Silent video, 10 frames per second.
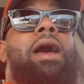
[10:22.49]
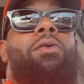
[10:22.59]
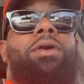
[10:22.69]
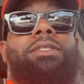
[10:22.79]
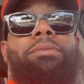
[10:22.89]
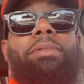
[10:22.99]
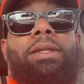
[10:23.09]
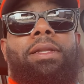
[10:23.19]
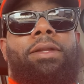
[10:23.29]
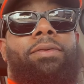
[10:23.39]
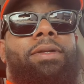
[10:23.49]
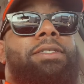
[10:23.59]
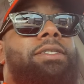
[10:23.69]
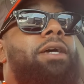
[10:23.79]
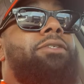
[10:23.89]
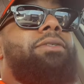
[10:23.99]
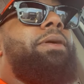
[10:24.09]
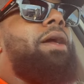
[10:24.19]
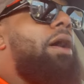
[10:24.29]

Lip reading: I wanted to be a leader in this country, but